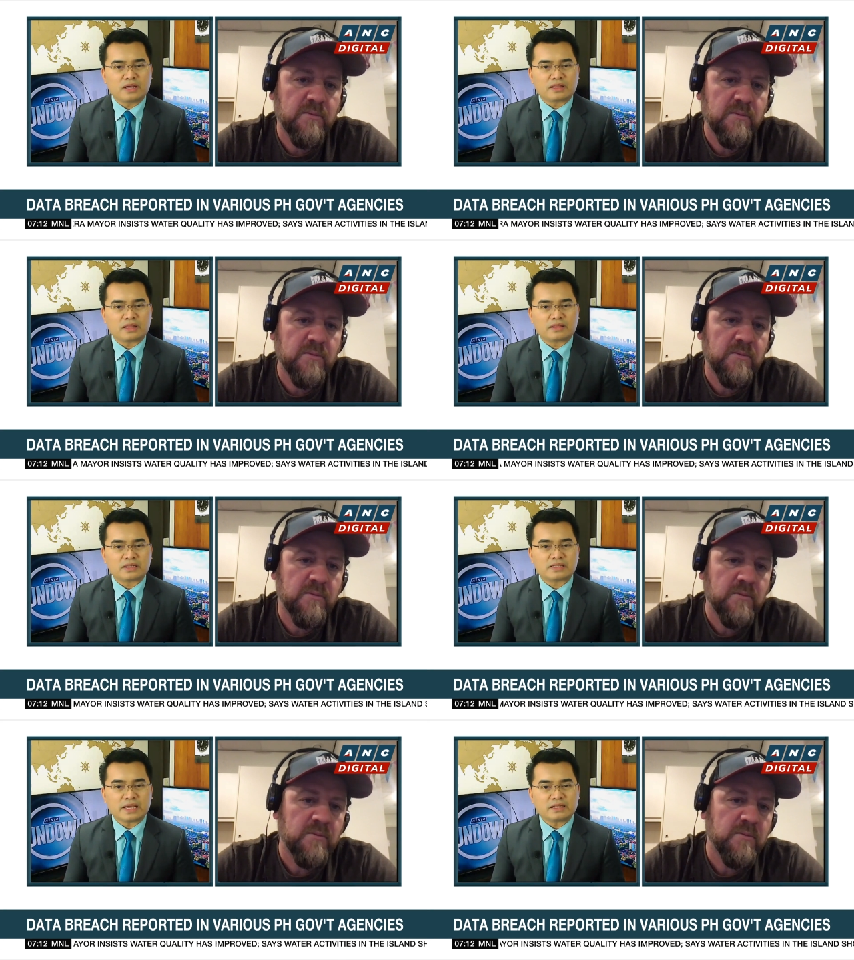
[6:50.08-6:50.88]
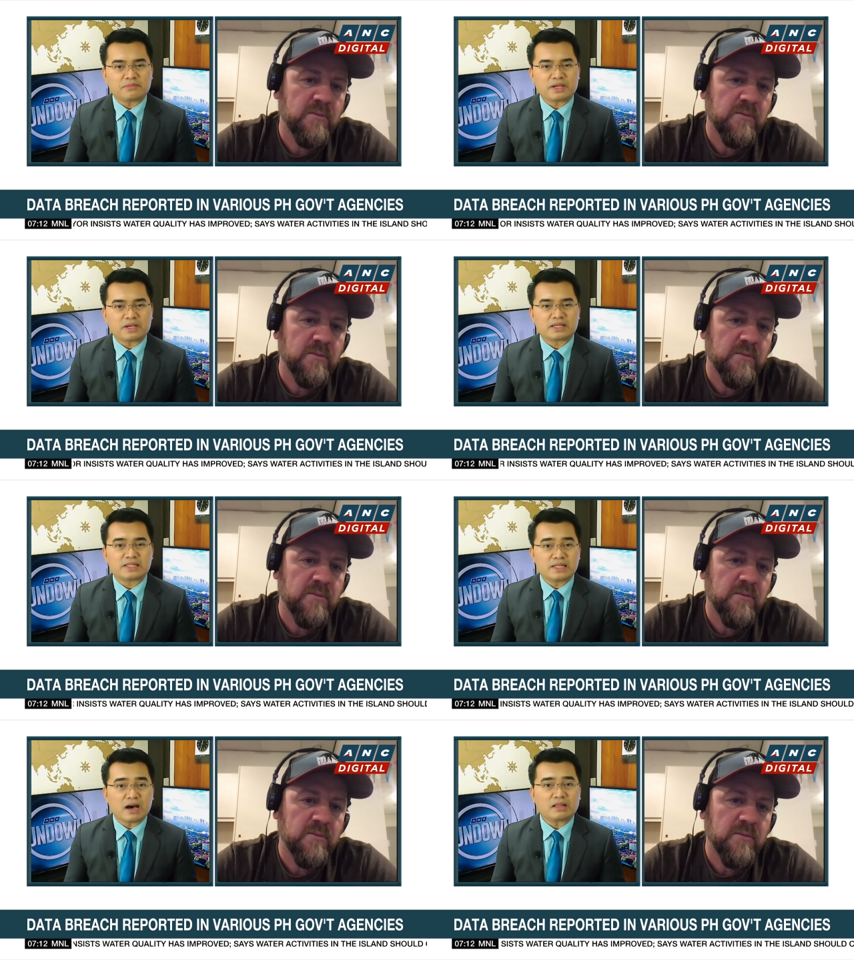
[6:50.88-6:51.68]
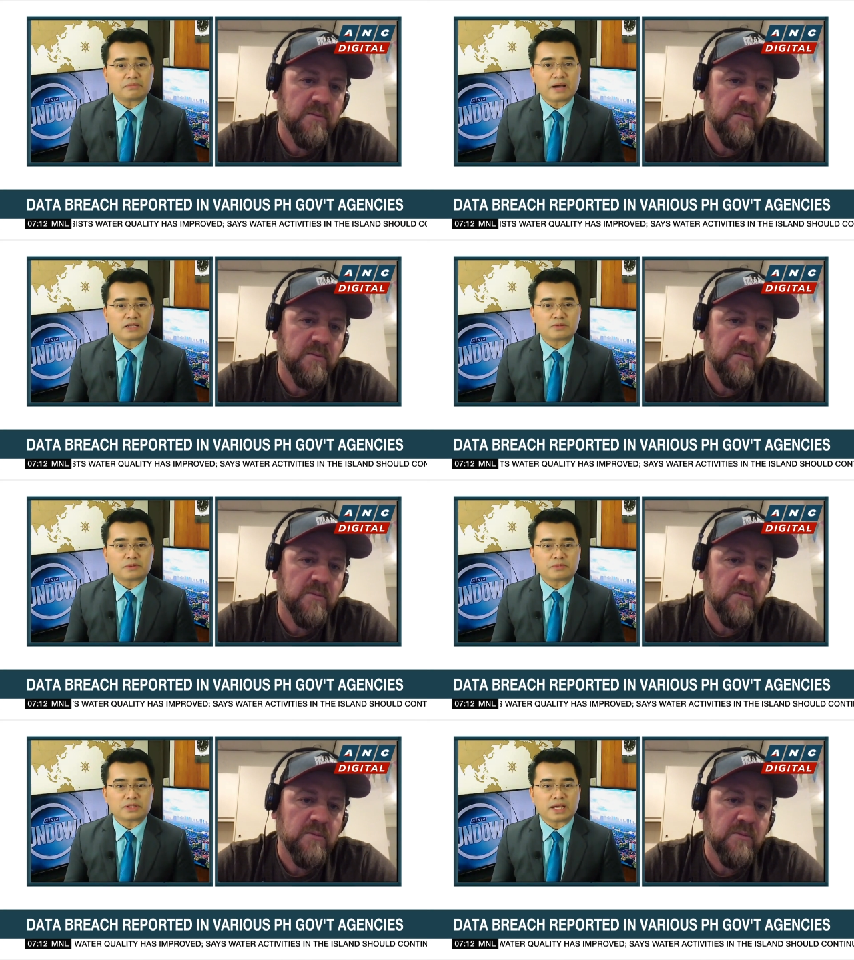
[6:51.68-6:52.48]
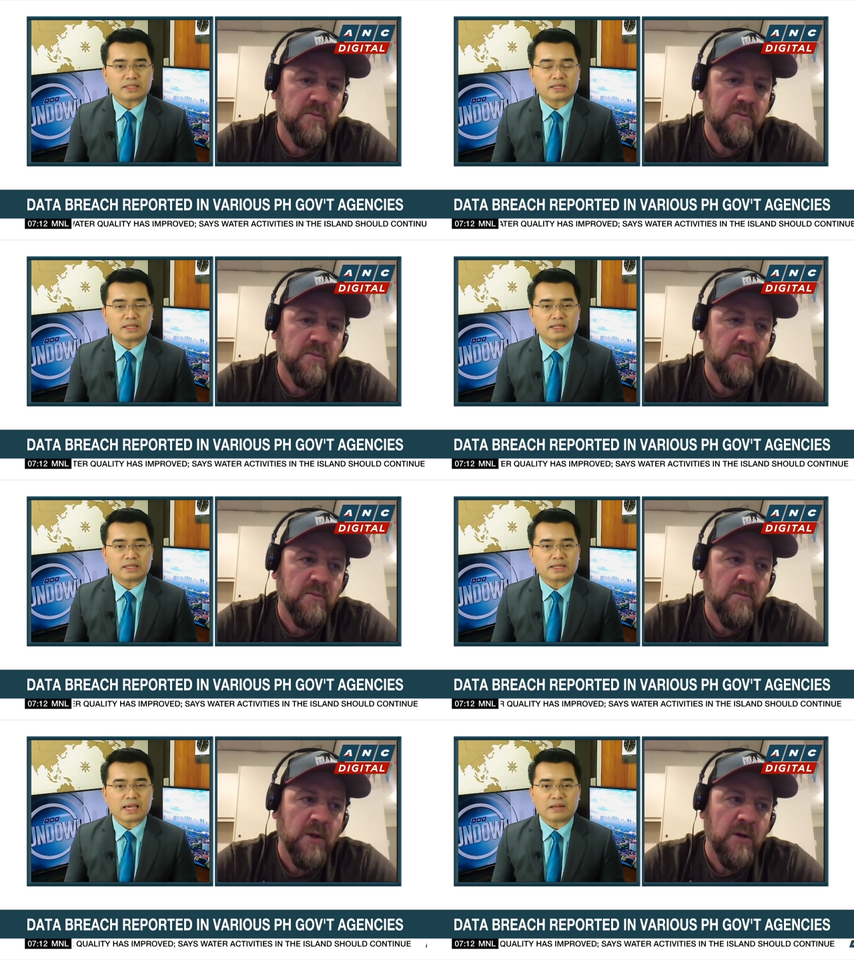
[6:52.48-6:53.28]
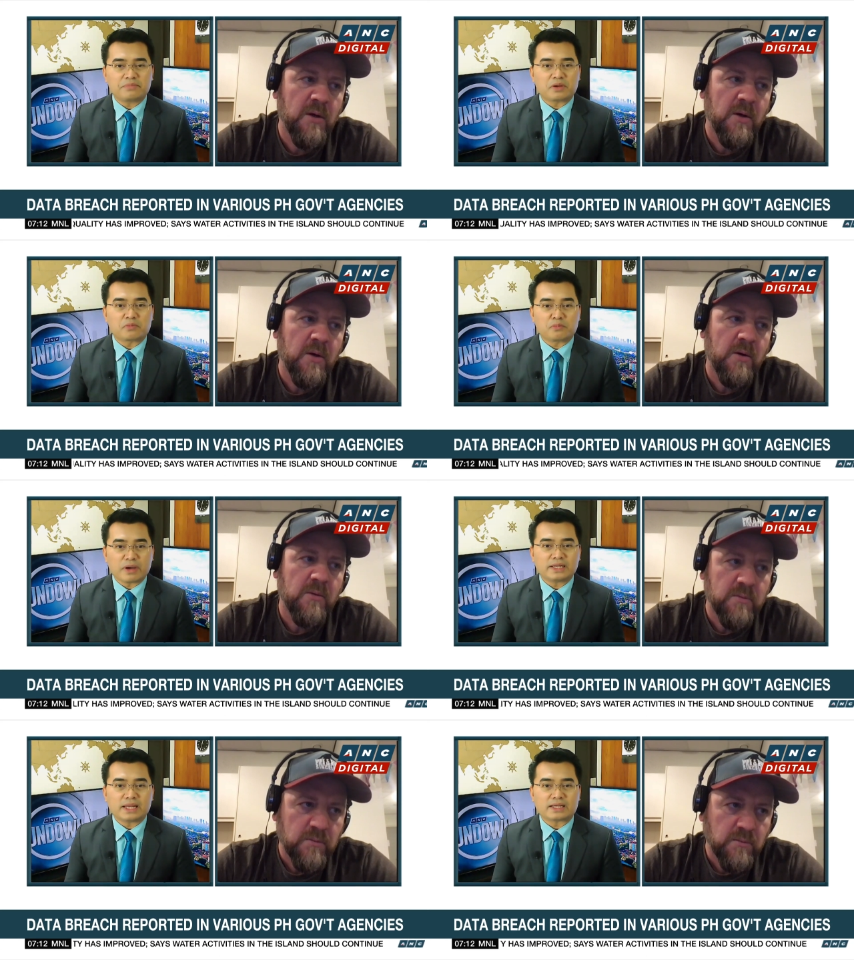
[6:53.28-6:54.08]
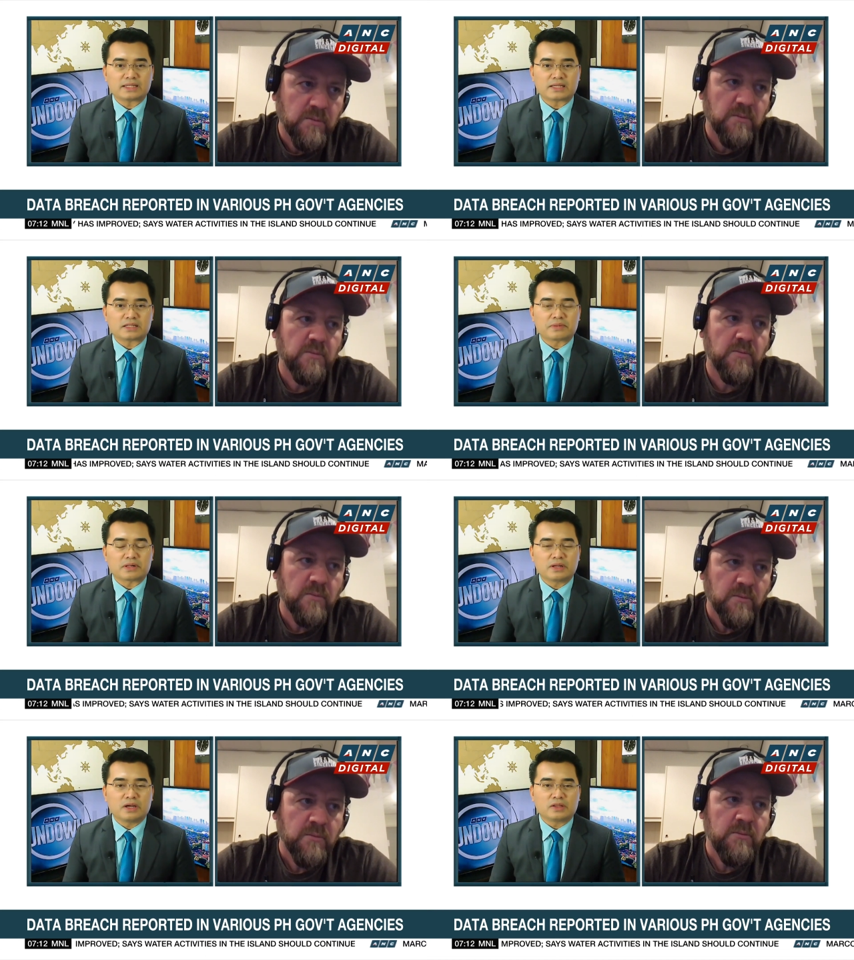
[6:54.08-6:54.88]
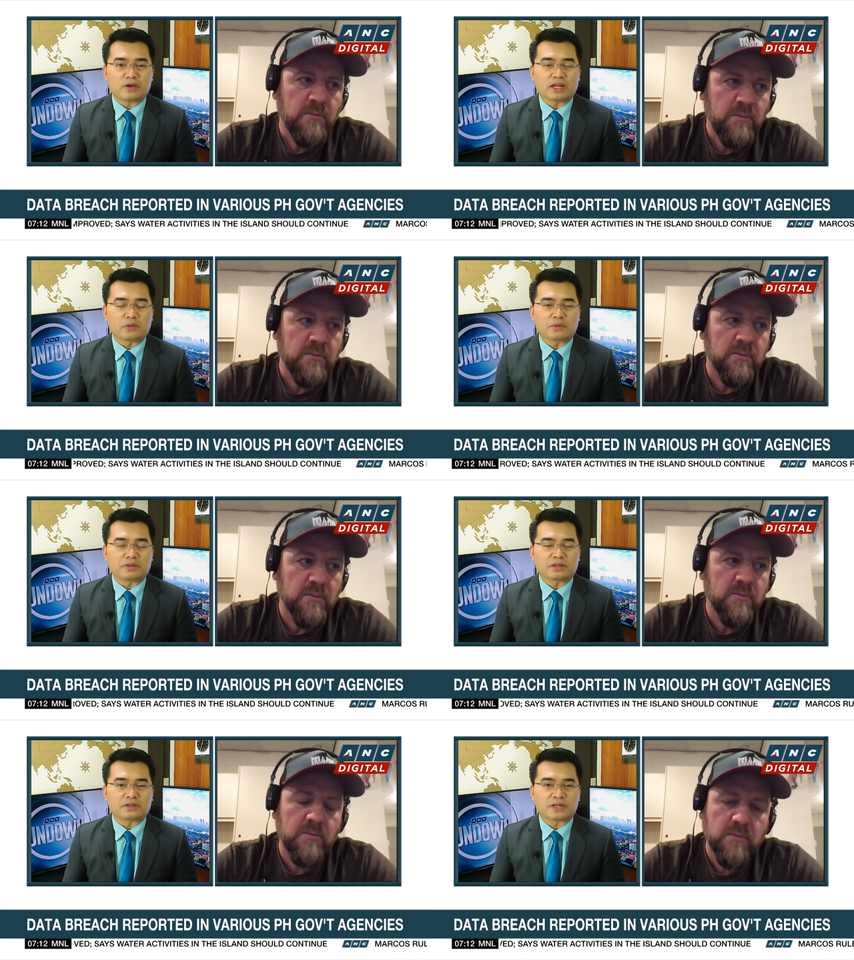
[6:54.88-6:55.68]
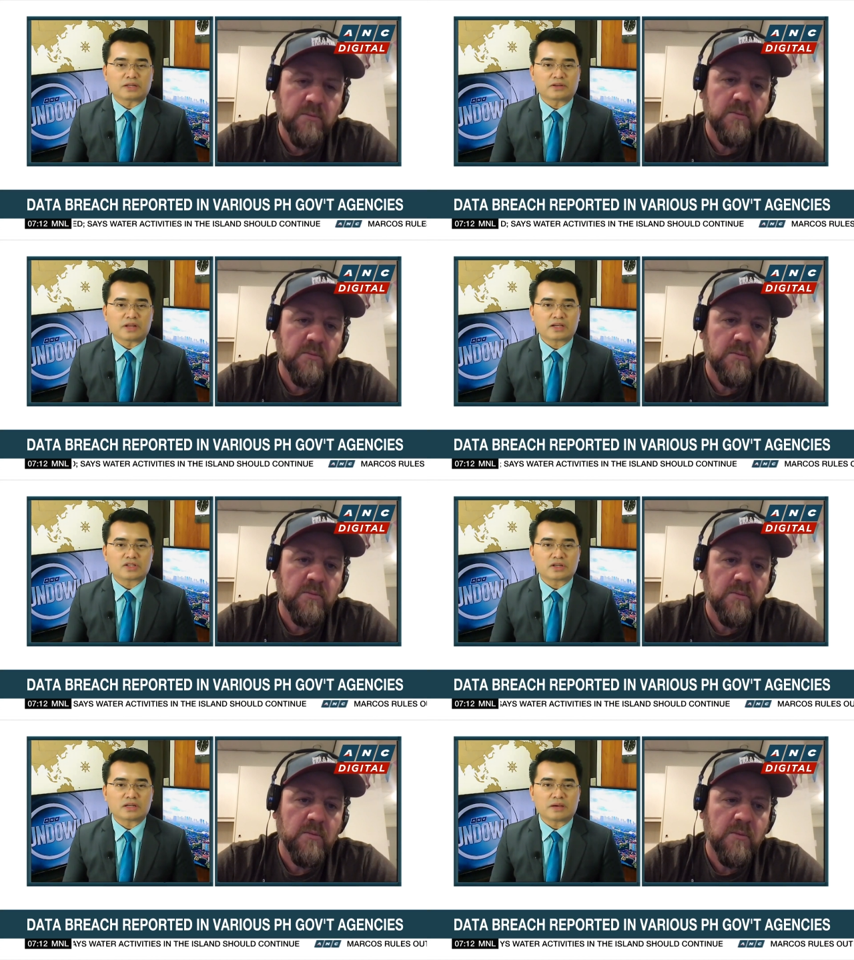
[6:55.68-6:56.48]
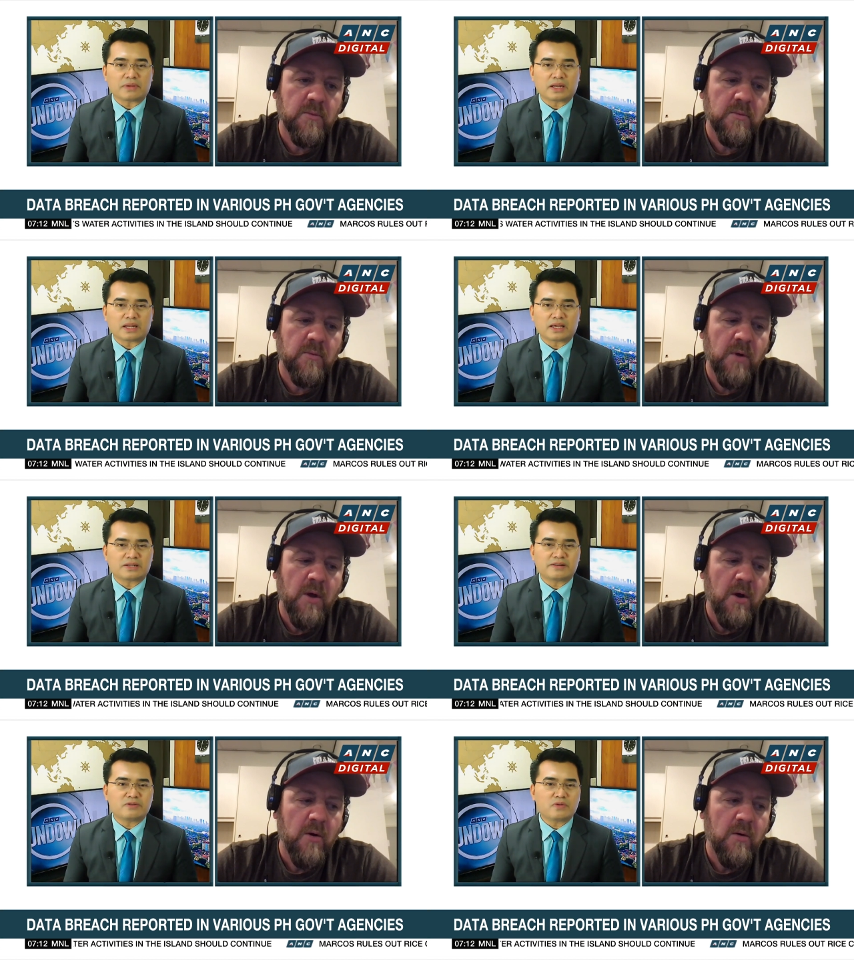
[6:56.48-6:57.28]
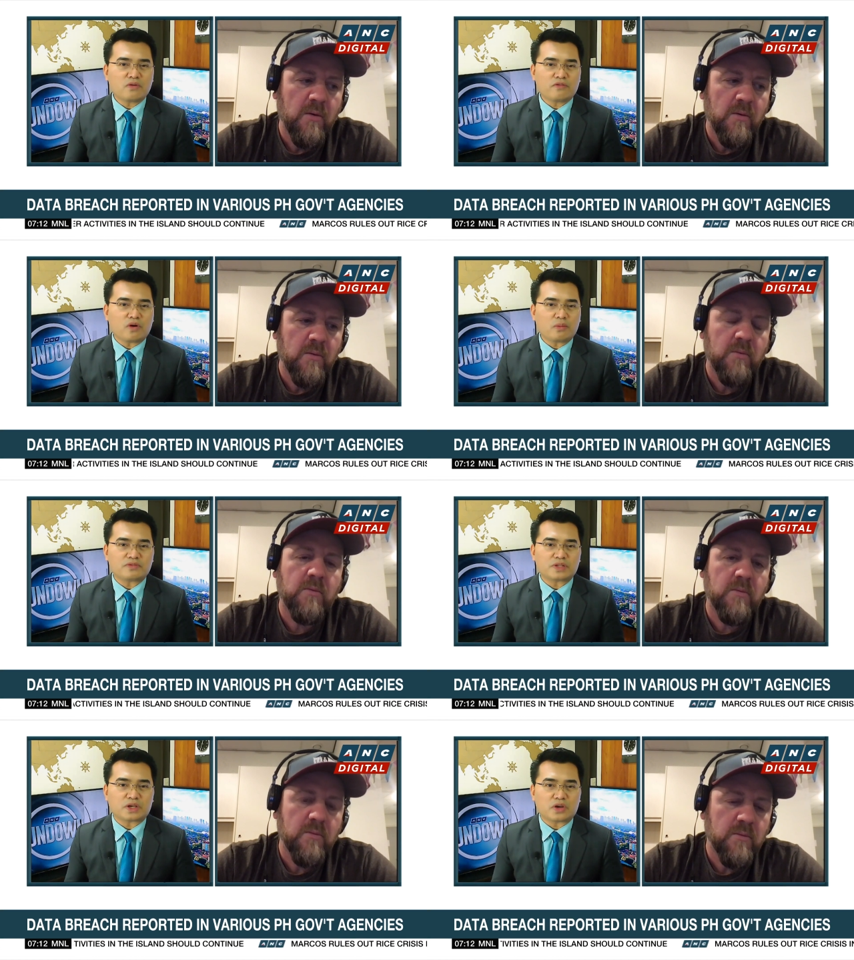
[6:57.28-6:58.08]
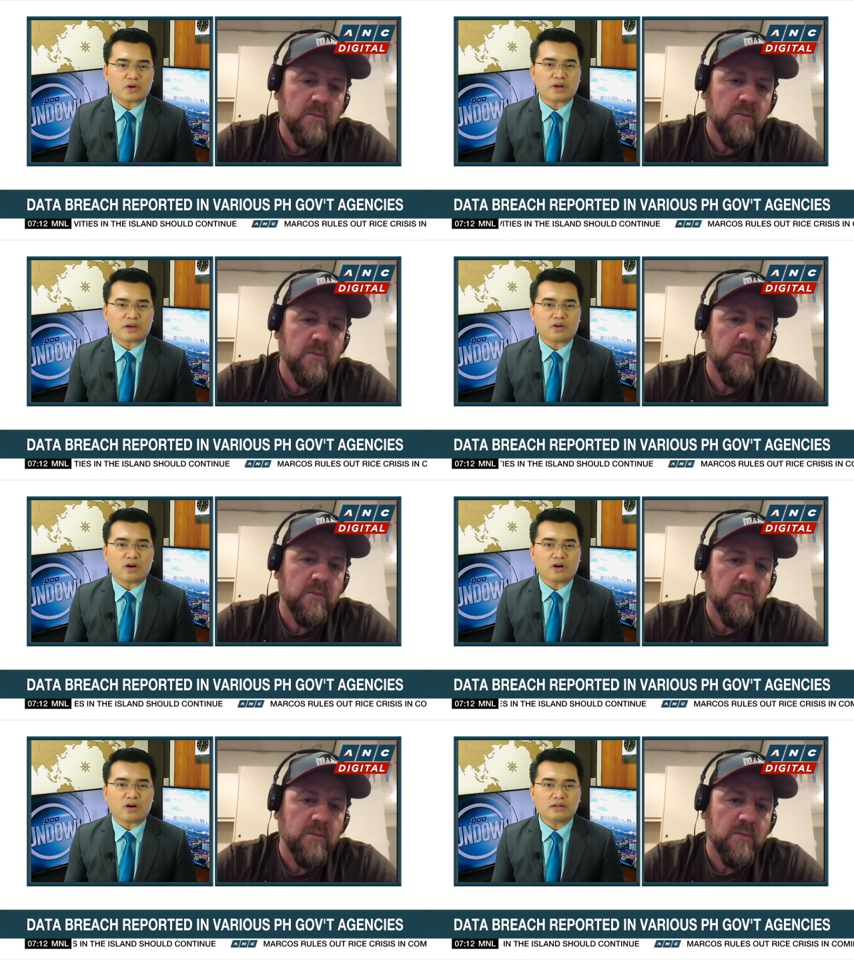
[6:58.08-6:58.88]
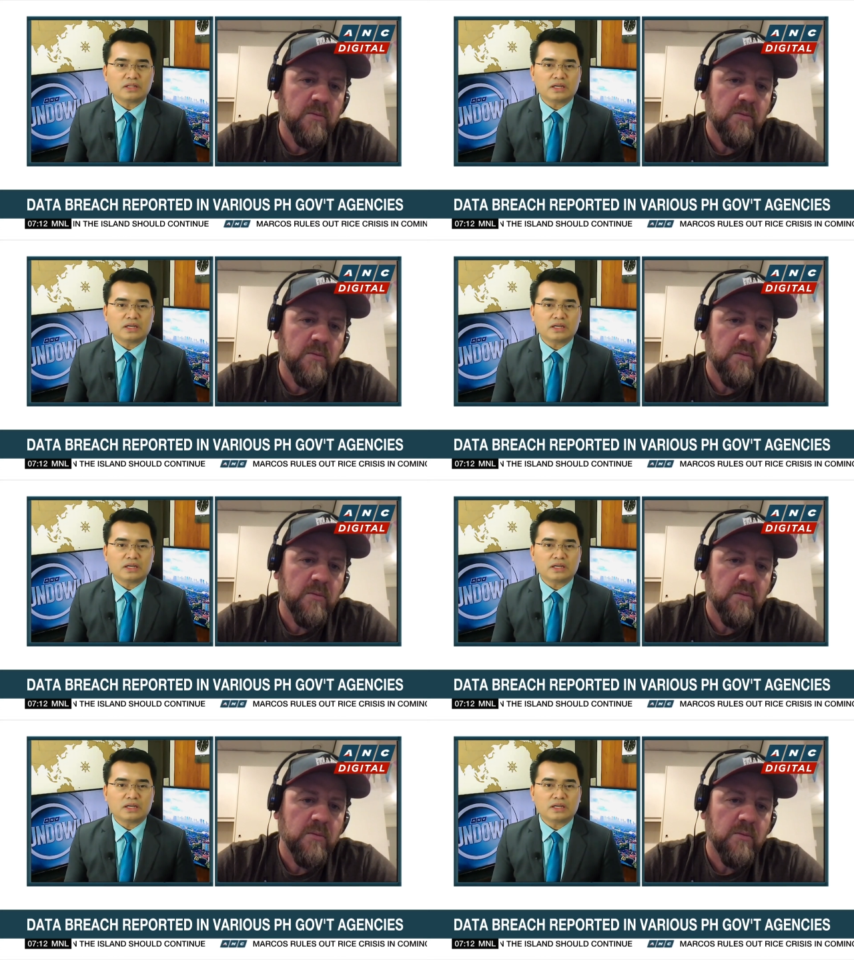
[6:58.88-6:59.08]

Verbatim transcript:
Speaker 1: that this database is not password protected and it can be readily accessible to anyone with internet connection? I mean, is there no form of security at all?